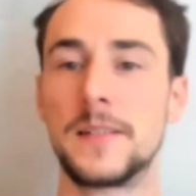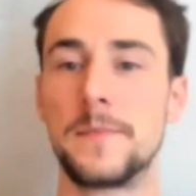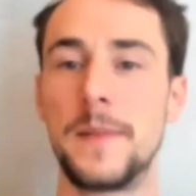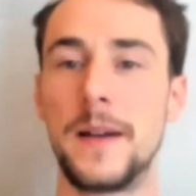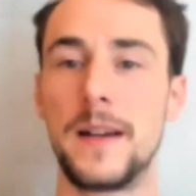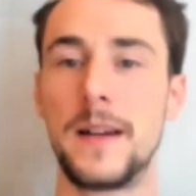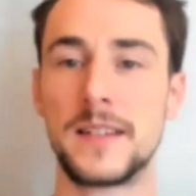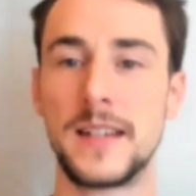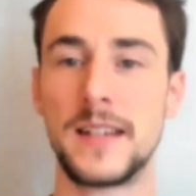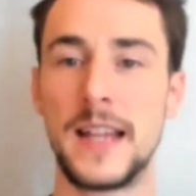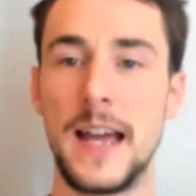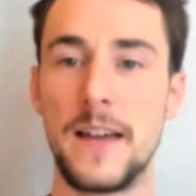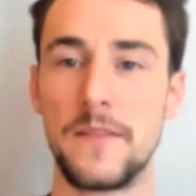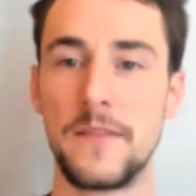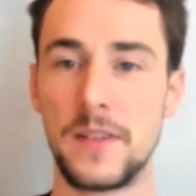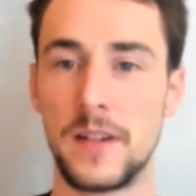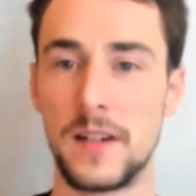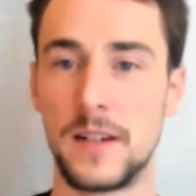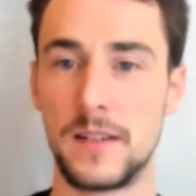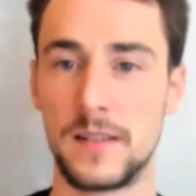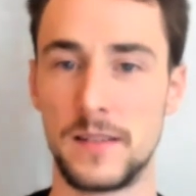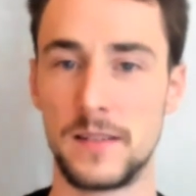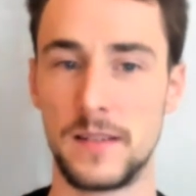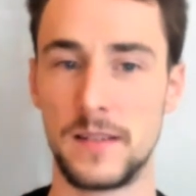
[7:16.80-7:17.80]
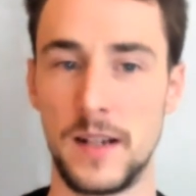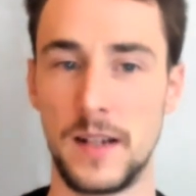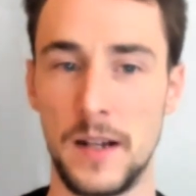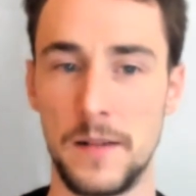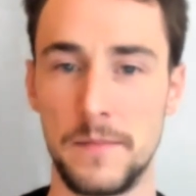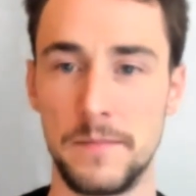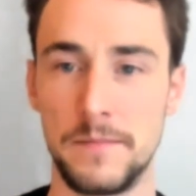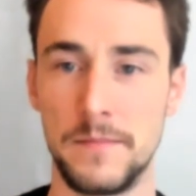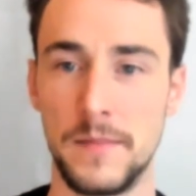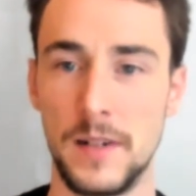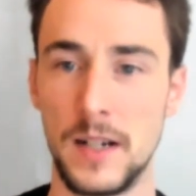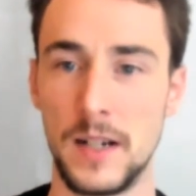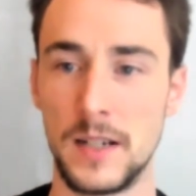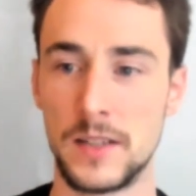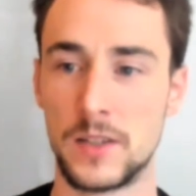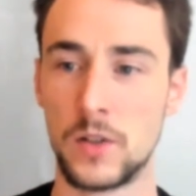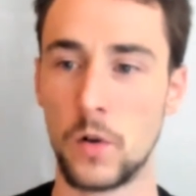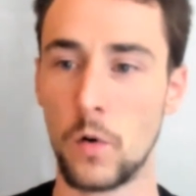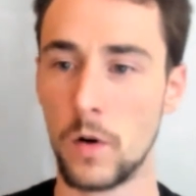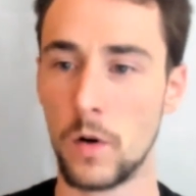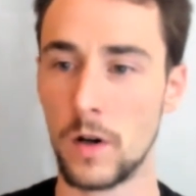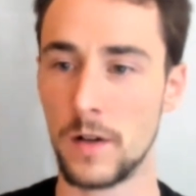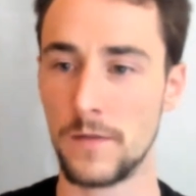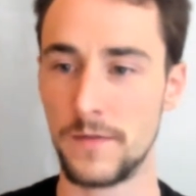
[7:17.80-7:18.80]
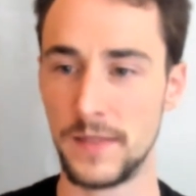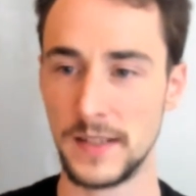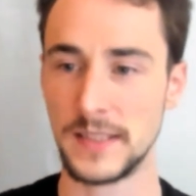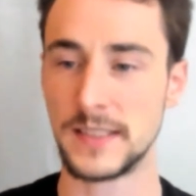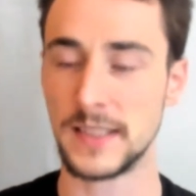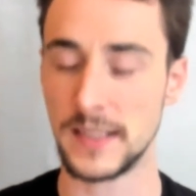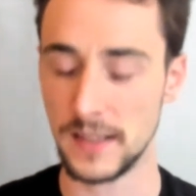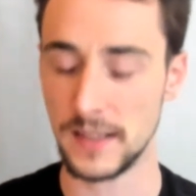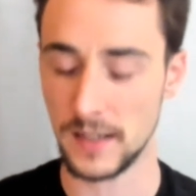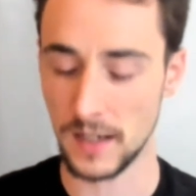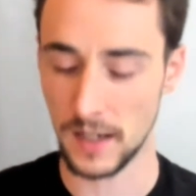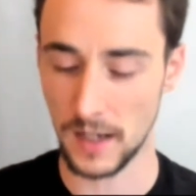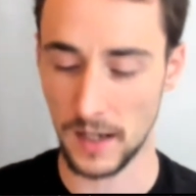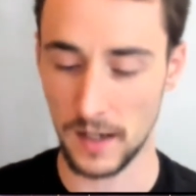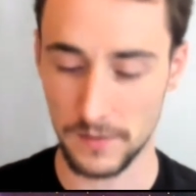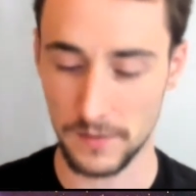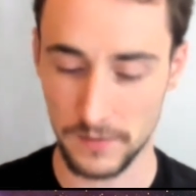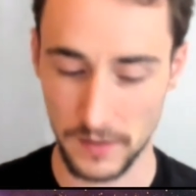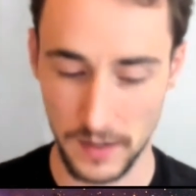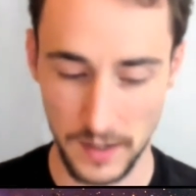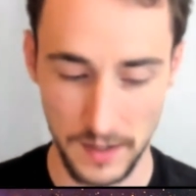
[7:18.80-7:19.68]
about to have a tour visit of